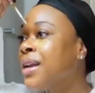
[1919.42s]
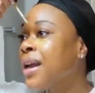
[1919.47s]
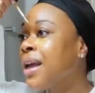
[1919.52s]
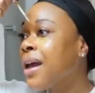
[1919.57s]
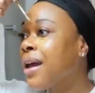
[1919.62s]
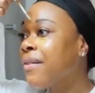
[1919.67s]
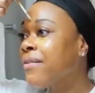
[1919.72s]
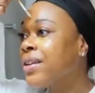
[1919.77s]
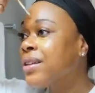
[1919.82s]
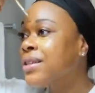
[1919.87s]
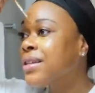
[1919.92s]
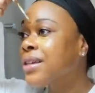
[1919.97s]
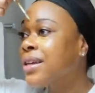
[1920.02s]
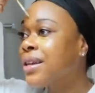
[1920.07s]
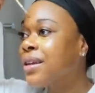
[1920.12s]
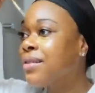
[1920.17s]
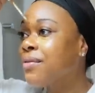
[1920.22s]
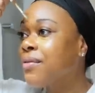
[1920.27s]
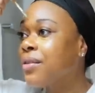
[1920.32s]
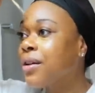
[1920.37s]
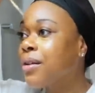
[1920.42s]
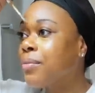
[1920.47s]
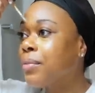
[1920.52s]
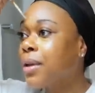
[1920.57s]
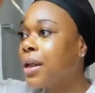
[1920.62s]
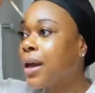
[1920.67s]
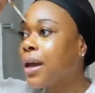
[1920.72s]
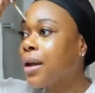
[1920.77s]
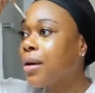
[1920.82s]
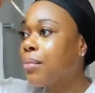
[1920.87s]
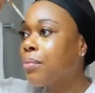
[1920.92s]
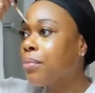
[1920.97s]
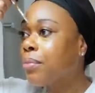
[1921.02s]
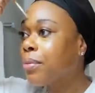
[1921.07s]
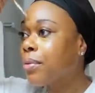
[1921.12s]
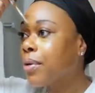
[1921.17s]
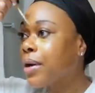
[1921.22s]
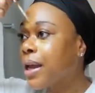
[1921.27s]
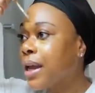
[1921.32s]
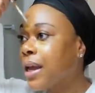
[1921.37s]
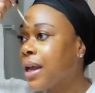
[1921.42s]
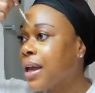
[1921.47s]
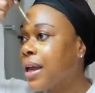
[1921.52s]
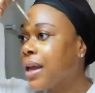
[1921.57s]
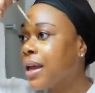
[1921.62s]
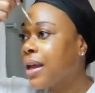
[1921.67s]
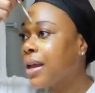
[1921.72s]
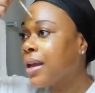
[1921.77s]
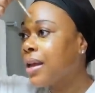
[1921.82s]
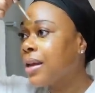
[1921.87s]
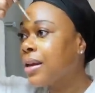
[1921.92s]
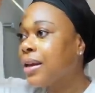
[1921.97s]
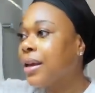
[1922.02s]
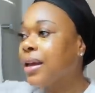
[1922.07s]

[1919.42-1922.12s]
Having to give up like bread